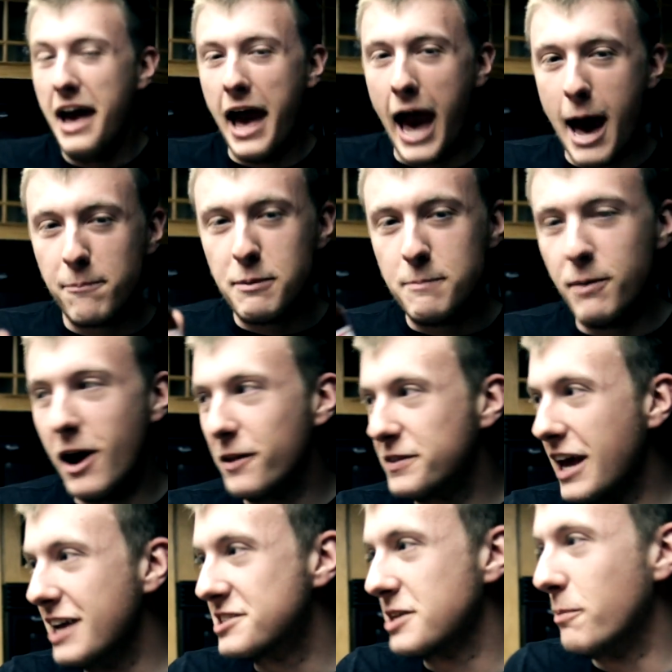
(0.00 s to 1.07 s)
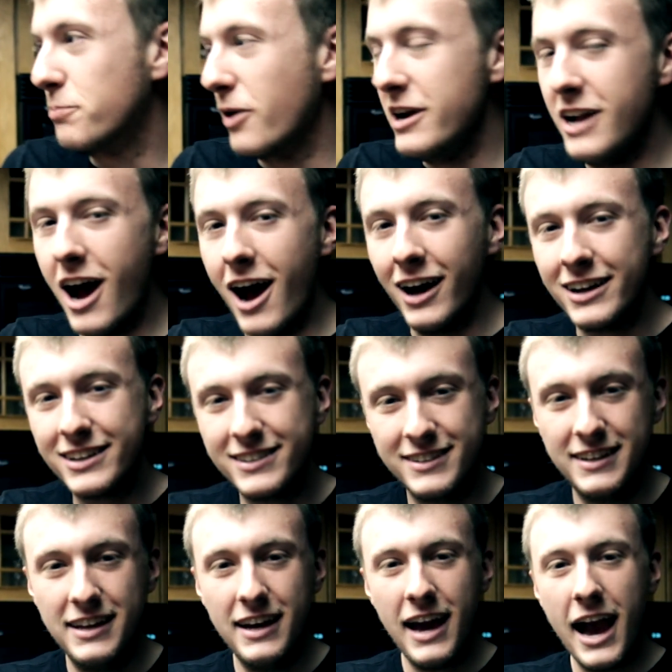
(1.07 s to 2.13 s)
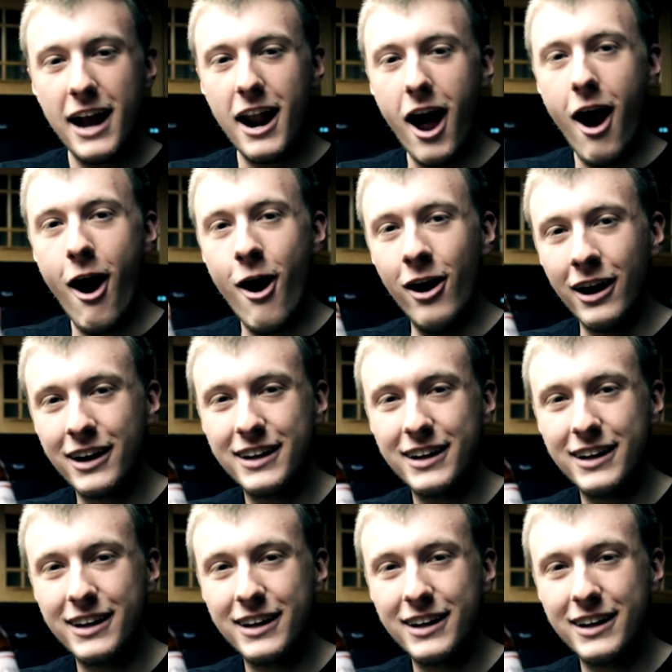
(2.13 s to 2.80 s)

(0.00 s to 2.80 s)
Happy birthday, Sabrina. Hello.